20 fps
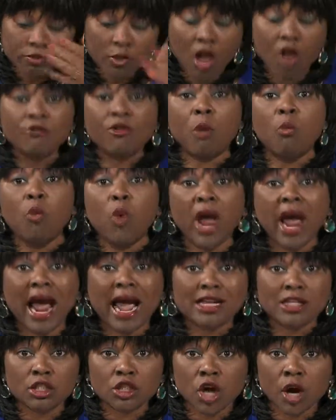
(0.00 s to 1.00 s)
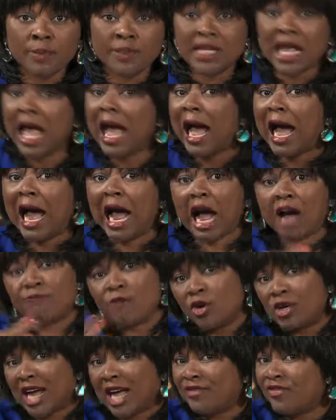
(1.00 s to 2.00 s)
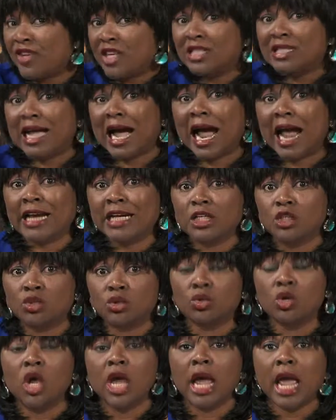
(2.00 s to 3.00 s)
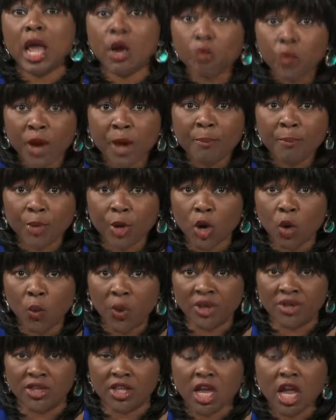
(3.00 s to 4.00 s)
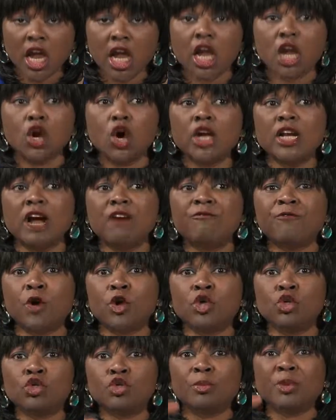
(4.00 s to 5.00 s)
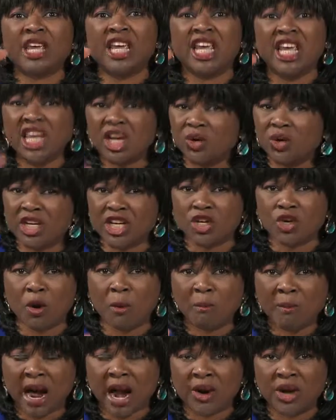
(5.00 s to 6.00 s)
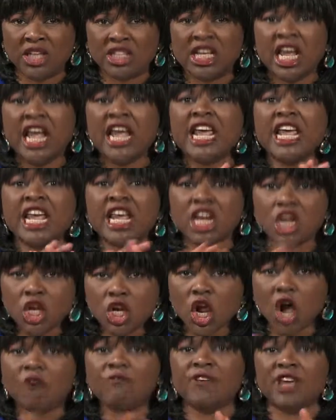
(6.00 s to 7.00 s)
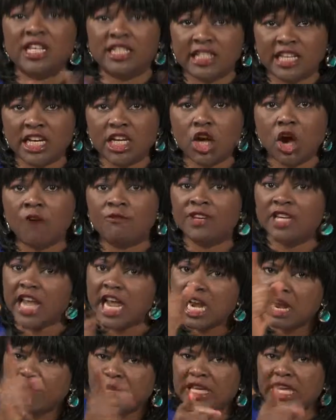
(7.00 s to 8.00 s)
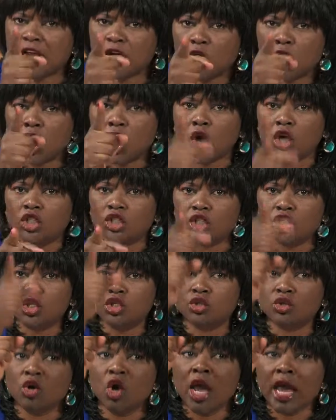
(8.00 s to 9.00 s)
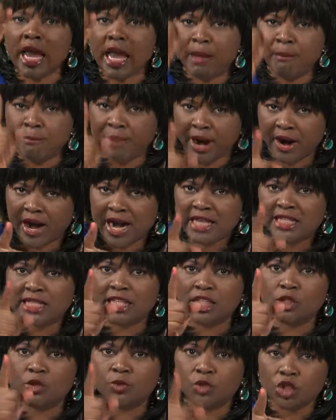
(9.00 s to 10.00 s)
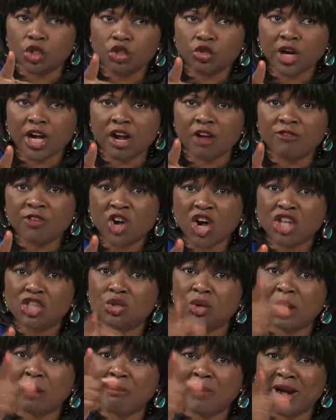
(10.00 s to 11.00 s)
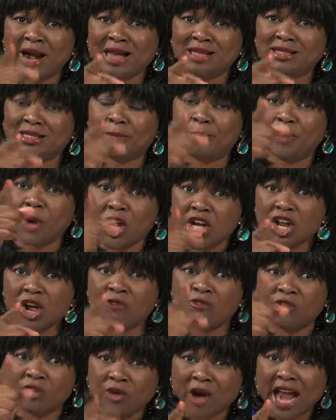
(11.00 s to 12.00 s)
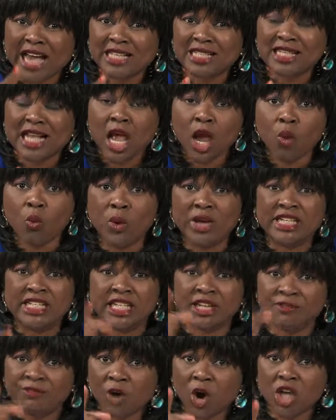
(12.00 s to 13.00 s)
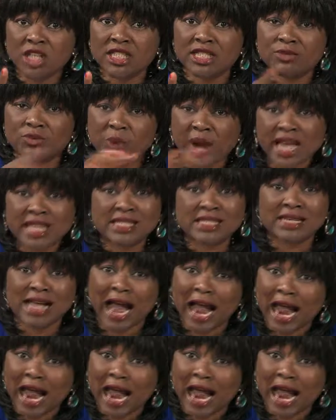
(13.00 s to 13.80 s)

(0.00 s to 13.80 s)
from where I stopped, I have other things that I need to equip you with in order for you to be healed in your marriage. Enough is enough. The enemy cannot continue to embarrass the children of God, to embarrass the body of Christ with divorce rates